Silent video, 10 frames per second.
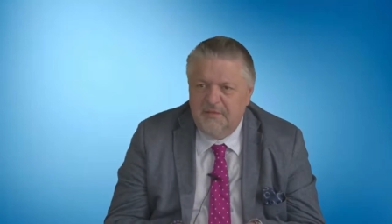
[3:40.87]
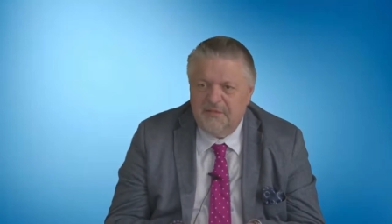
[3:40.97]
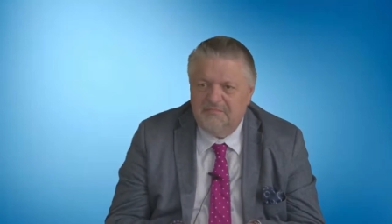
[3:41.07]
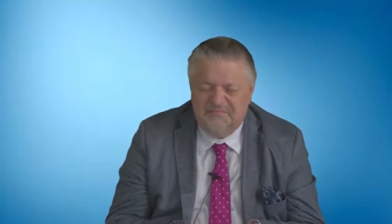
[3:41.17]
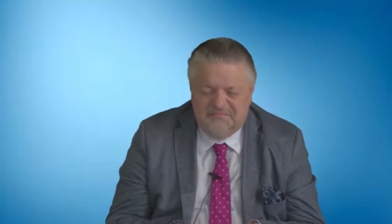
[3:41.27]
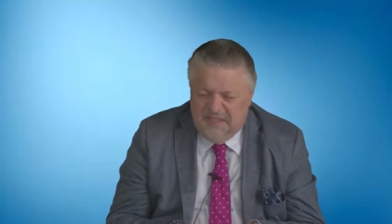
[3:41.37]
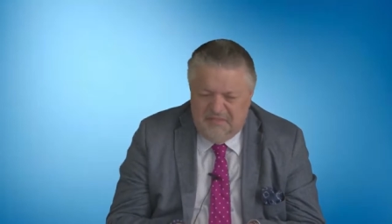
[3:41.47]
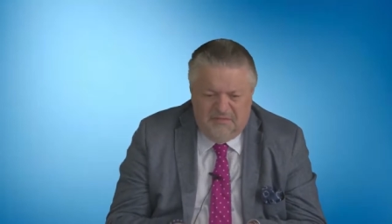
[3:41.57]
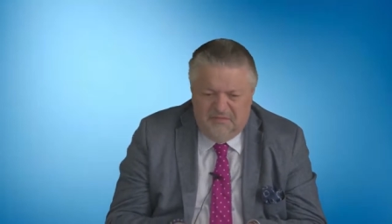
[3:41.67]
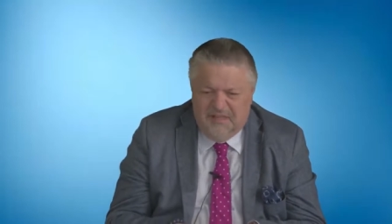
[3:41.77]
it was,
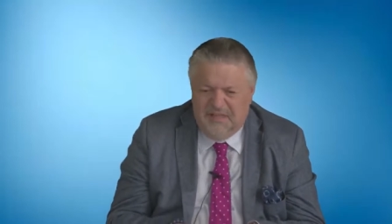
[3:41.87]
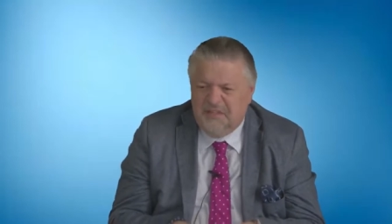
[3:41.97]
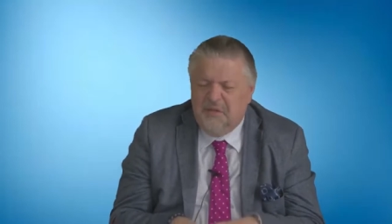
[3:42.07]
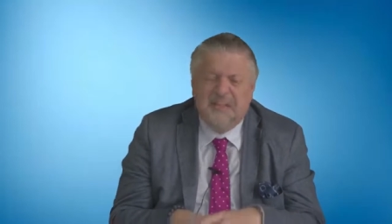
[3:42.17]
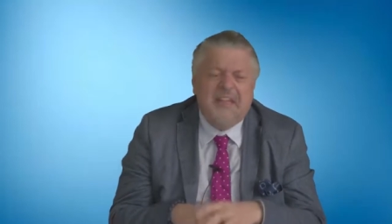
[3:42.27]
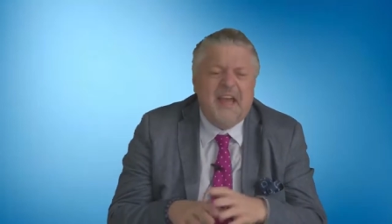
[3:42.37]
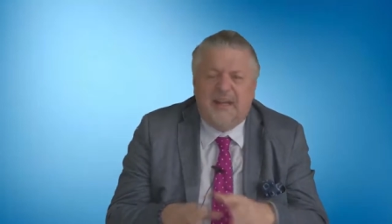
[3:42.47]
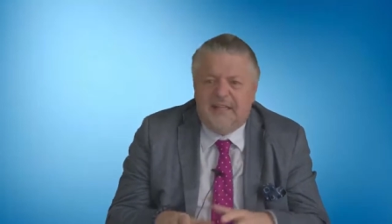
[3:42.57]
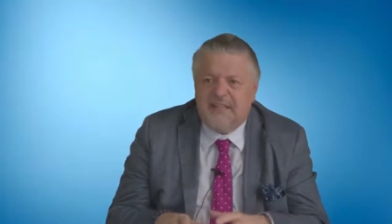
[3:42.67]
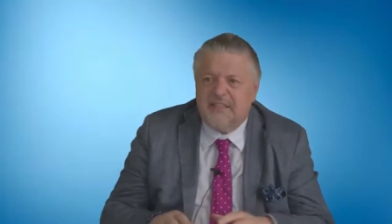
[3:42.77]
it, it couldn't
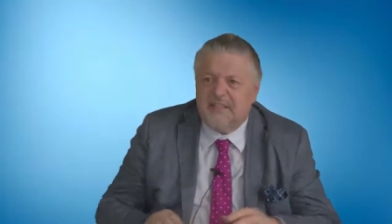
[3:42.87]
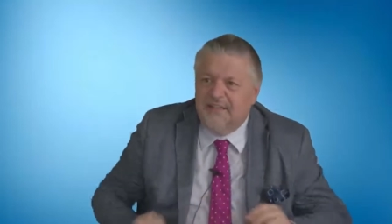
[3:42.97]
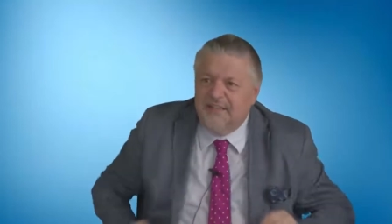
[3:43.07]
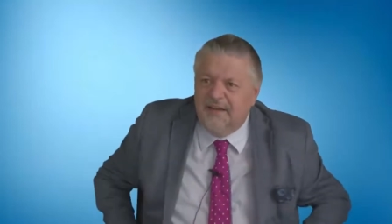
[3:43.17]
care less.